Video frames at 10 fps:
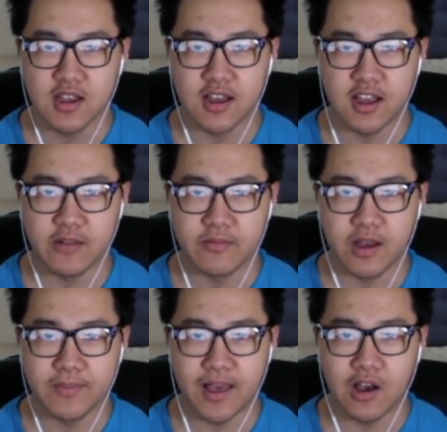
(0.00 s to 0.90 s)

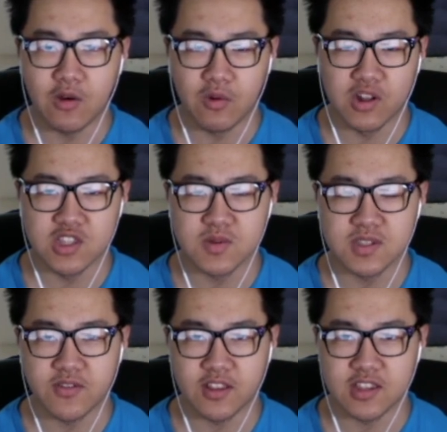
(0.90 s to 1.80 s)
about one
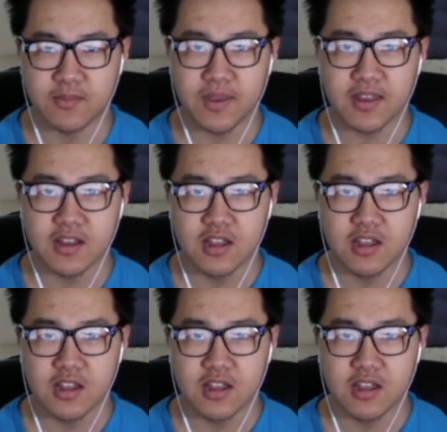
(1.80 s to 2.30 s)
specific topic.